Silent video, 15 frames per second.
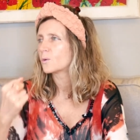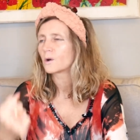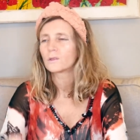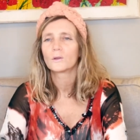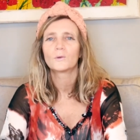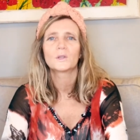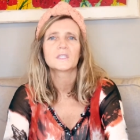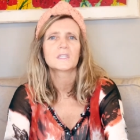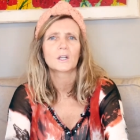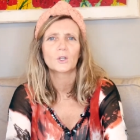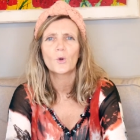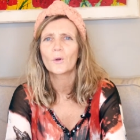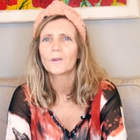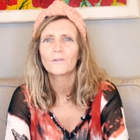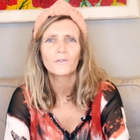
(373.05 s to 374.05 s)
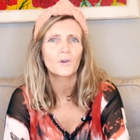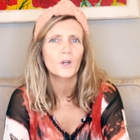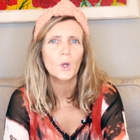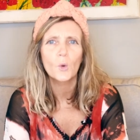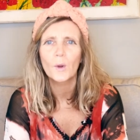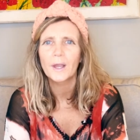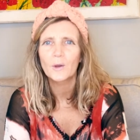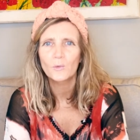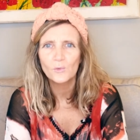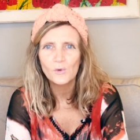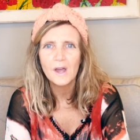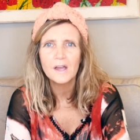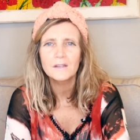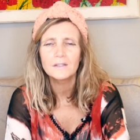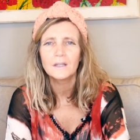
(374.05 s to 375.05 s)
whether it's going for a quick
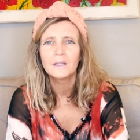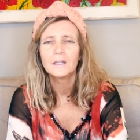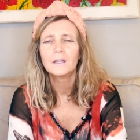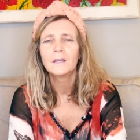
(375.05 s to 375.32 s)
run,